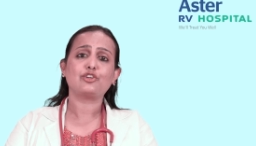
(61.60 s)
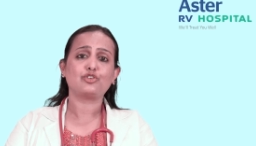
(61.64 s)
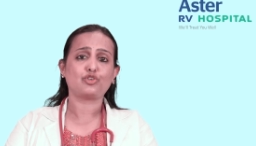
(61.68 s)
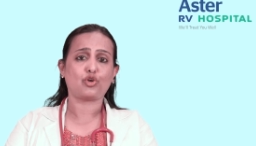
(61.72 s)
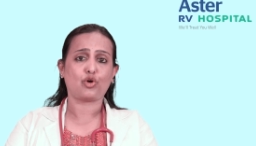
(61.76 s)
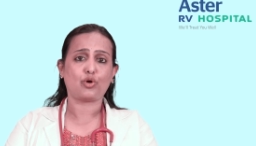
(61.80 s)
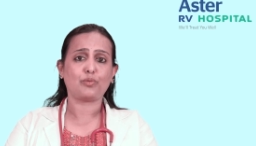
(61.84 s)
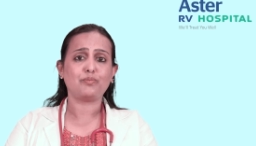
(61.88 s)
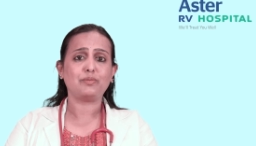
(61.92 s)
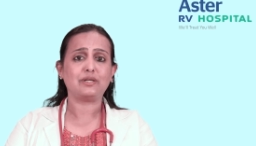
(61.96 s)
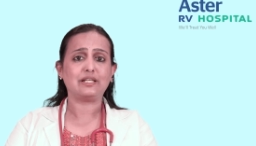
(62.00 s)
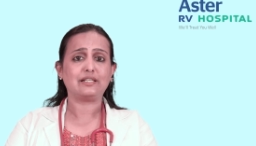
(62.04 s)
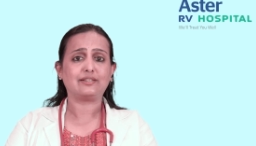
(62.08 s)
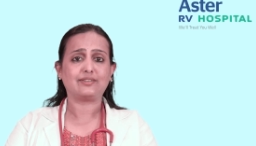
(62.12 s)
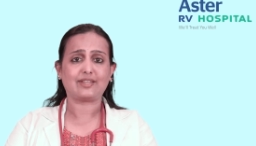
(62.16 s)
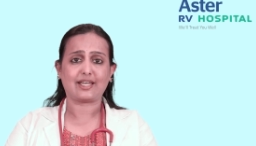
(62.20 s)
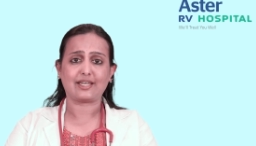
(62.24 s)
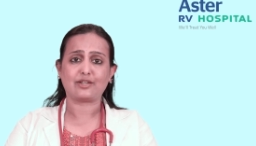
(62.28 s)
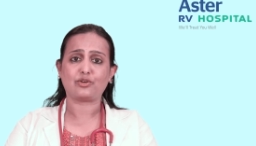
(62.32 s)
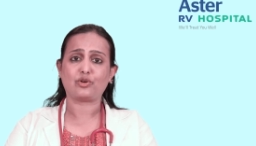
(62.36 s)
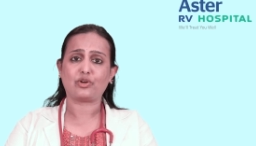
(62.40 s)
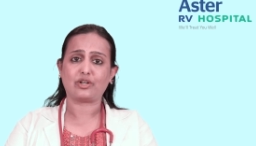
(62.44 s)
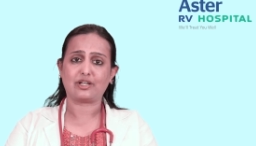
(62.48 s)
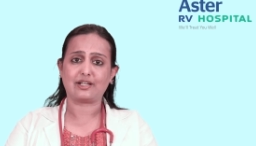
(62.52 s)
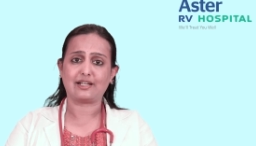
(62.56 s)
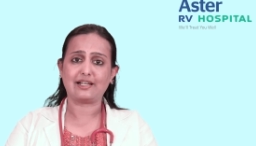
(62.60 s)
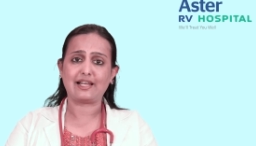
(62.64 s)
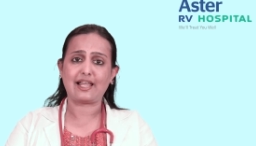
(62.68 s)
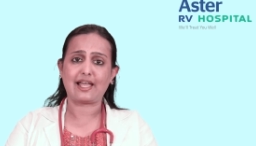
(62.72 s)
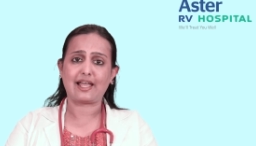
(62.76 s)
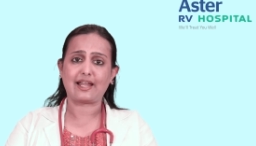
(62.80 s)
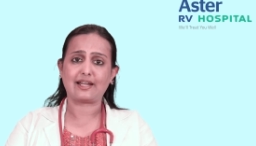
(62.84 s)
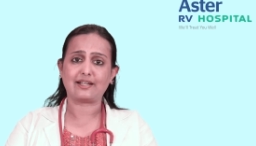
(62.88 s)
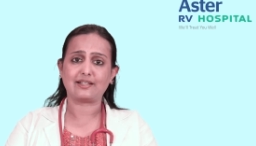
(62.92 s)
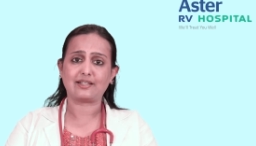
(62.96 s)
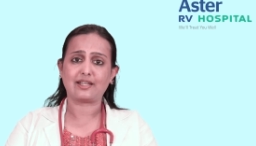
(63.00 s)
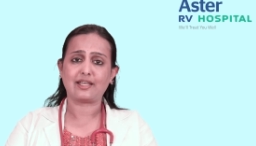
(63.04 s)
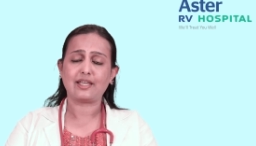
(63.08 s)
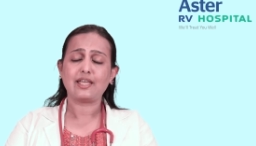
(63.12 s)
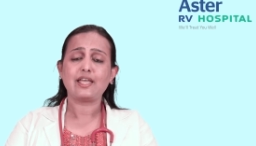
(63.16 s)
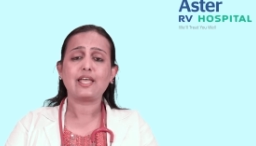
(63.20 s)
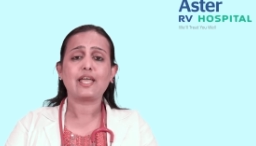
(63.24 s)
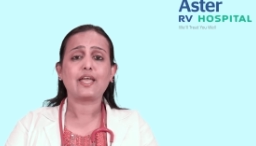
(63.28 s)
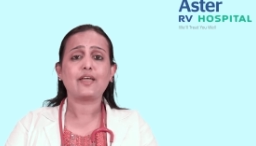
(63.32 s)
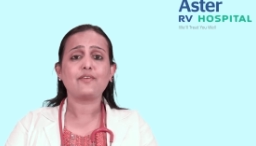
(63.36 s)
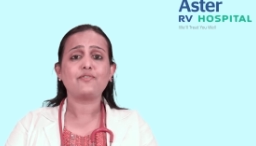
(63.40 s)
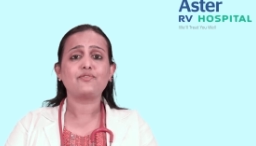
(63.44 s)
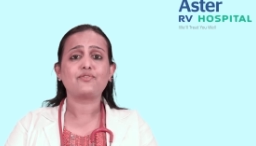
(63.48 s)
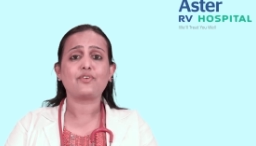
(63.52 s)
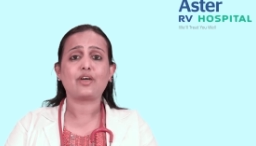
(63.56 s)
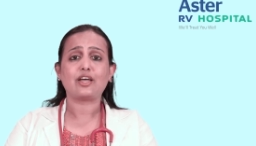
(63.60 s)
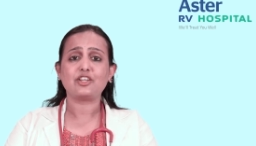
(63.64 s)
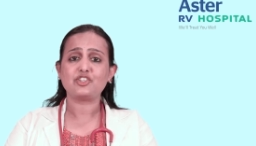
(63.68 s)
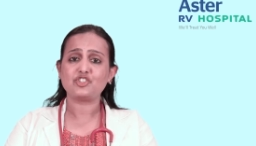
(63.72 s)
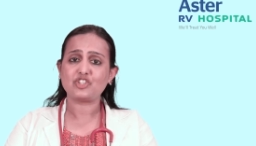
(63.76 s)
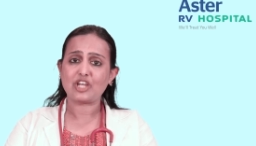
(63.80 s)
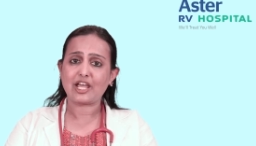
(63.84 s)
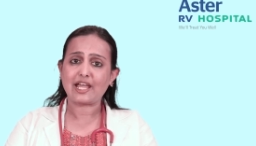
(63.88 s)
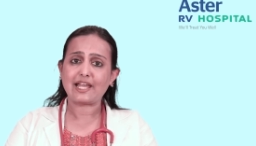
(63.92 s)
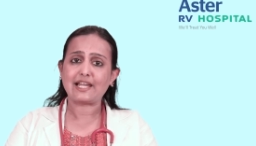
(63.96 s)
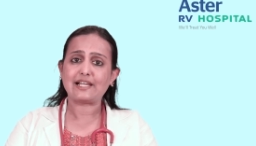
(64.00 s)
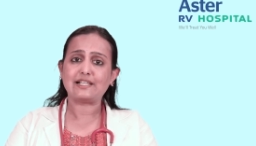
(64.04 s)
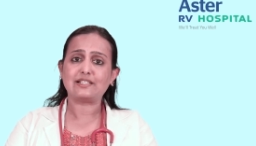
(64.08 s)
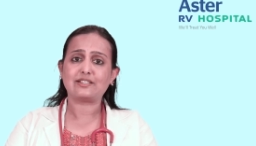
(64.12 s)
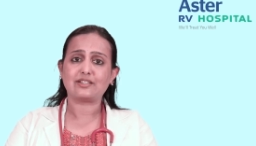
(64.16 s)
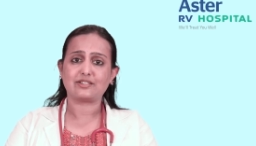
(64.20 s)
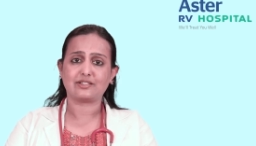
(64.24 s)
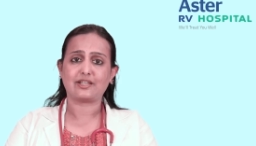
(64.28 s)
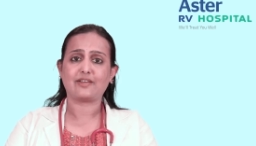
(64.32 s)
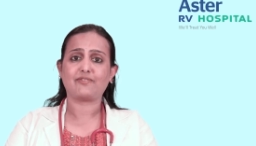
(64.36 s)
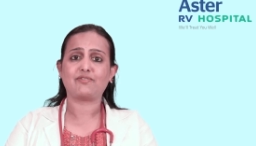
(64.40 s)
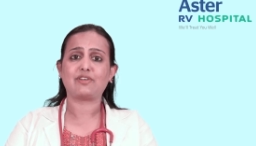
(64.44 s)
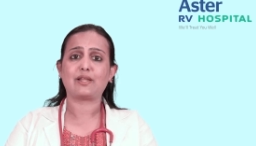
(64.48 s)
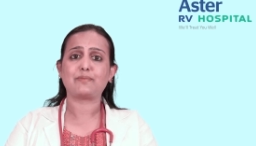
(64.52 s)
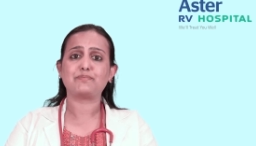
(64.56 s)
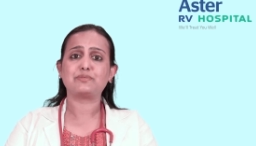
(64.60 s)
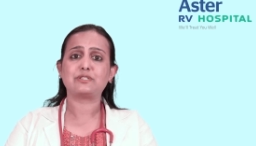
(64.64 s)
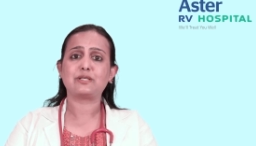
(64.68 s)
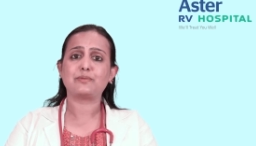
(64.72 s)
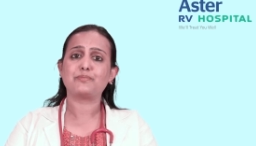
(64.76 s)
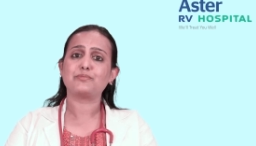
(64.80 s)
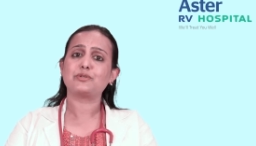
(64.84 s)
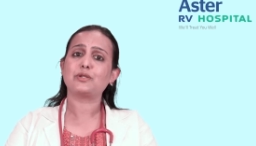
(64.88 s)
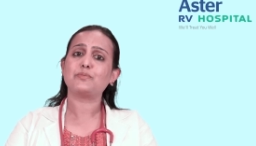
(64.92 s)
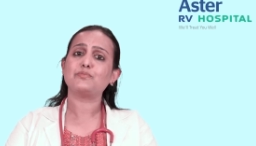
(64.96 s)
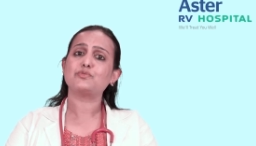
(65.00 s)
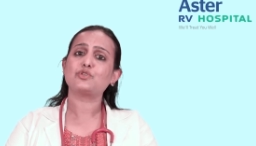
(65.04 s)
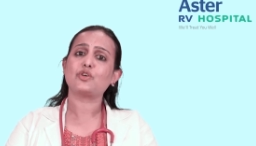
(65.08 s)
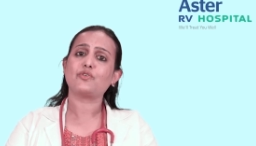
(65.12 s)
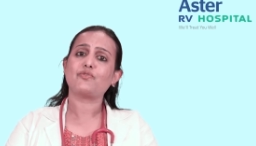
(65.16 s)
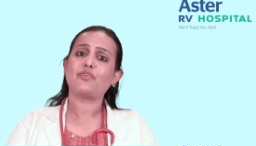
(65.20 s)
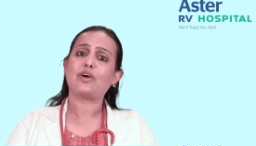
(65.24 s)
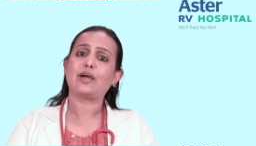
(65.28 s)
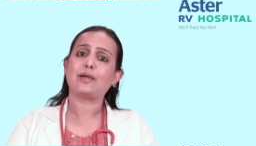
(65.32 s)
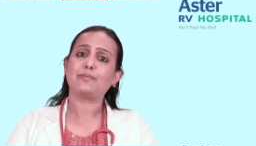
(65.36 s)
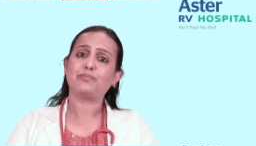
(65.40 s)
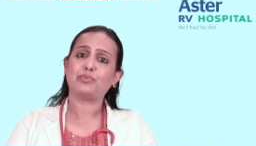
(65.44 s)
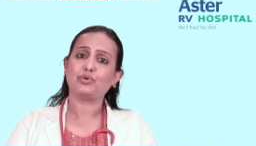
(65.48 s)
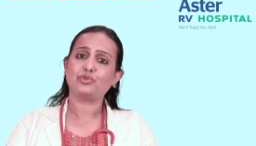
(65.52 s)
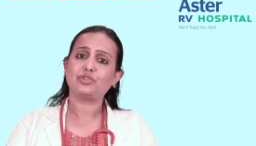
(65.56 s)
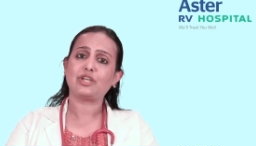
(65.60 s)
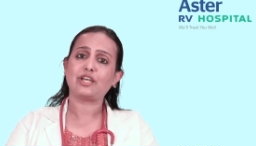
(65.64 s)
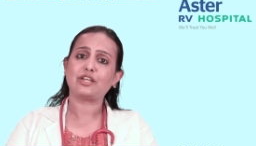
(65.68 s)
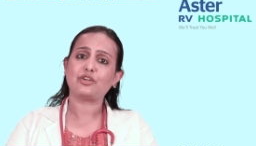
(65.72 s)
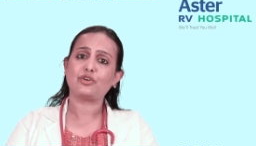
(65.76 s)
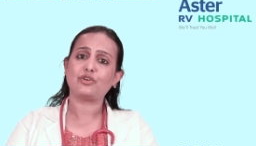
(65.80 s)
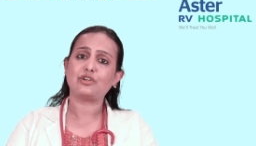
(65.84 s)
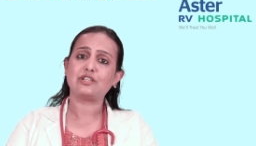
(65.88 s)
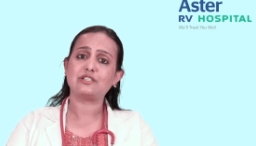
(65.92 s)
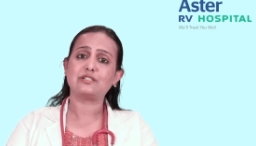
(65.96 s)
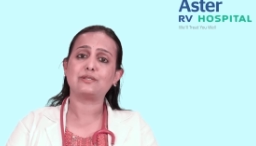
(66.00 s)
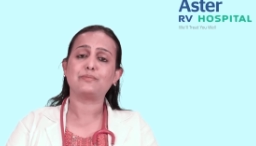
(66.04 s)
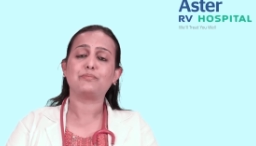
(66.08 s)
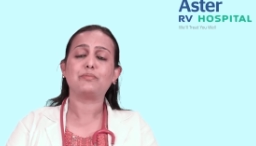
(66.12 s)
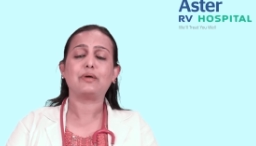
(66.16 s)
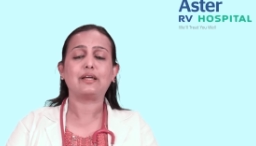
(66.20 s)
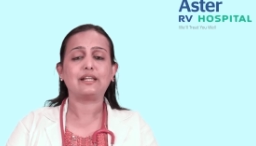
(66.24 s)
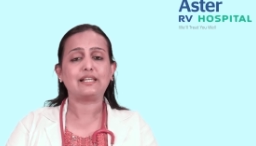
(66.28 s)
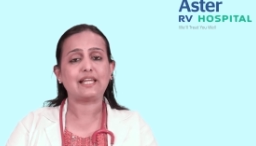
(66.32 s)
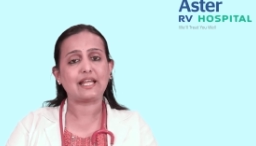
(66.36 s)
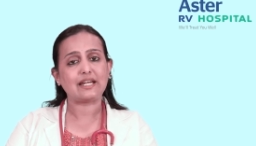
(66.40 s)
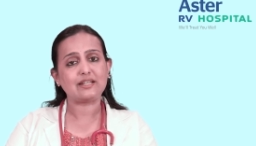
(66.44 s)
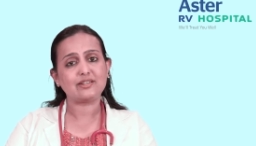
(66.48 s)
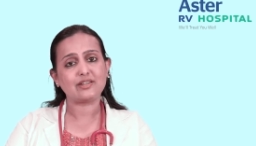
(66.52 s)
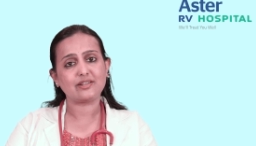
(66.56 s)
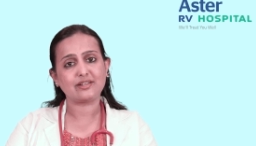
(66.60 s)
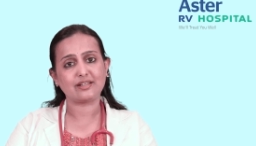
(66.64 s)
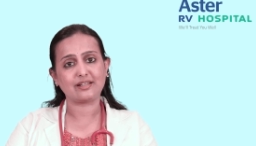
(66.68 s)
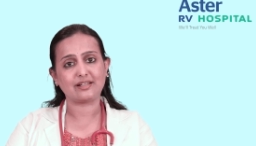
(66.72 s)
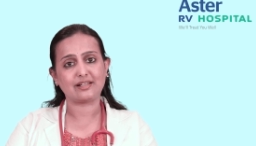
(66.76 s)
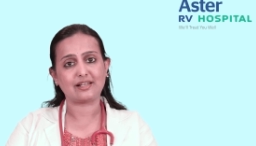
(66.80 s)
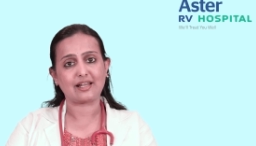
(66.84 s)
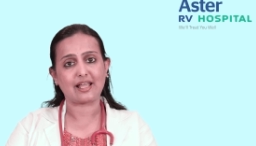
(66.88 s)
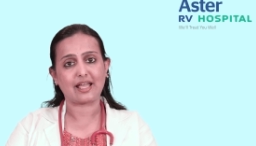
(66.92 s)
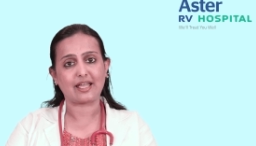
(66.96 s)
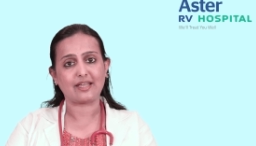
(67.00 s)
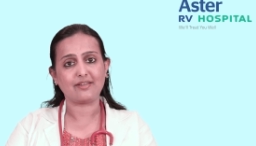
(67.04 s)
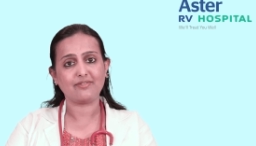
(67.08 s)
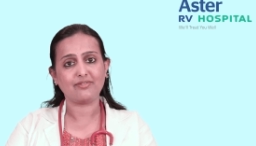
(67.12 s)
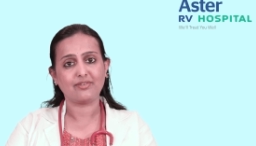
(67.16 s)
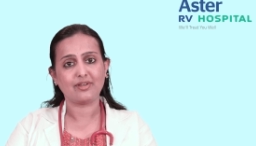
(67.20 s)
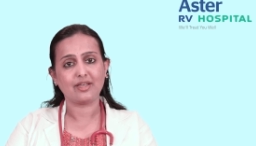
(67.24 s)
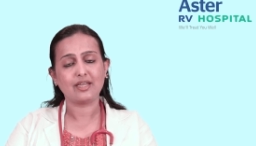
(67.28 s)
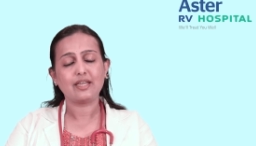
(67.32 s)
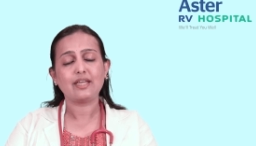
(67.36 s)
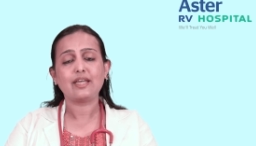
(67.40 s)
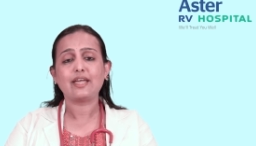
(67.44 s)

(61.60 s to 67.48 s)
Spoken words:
a normal thyroid gland, if a child develops symptoms of hypothyroidism later in life,